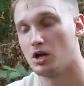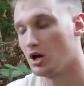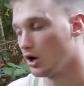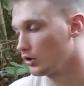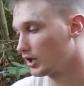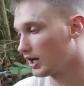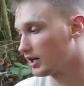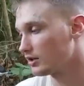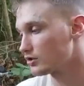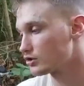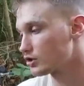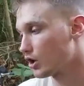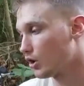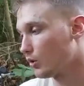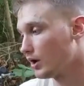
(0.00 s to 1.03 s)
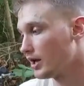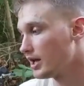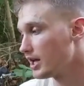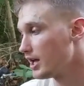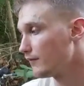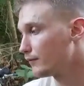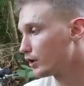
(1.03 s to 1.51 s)
okay. So
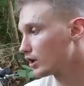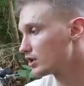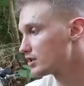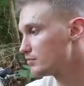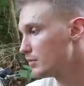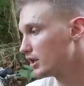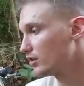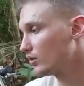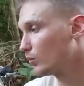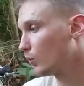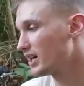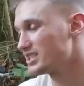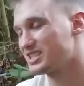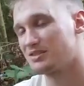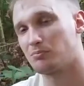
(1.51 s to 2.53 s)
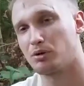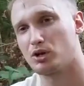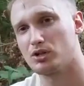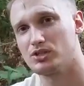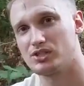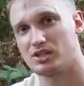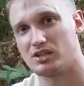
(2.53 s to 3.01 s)
if you're a Smith & Wesson
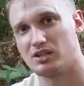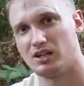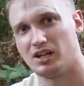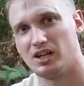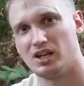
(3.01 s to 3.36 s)
person,